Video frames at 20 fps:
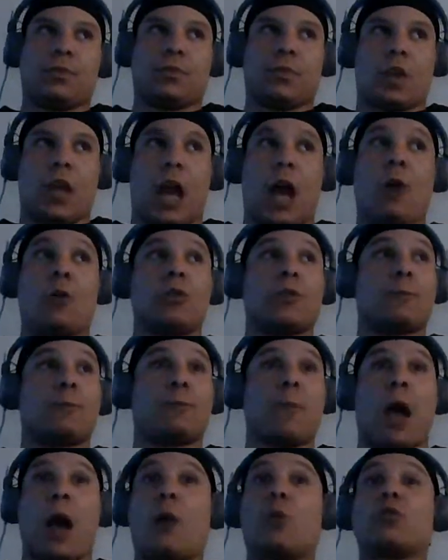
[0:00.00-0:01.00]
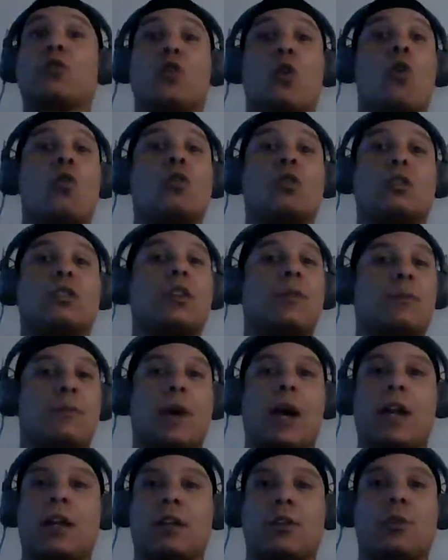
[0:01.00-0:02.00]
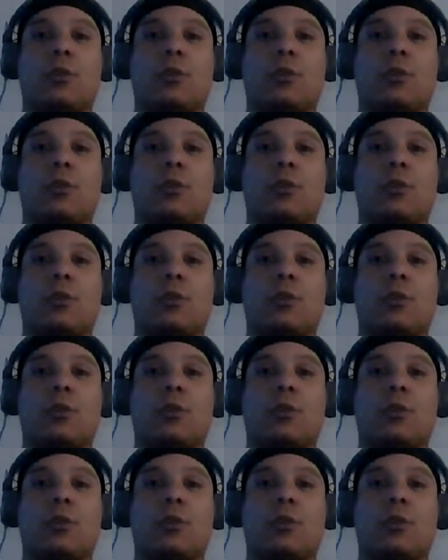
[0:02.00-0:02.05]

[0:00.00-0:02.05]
I was going to somebody to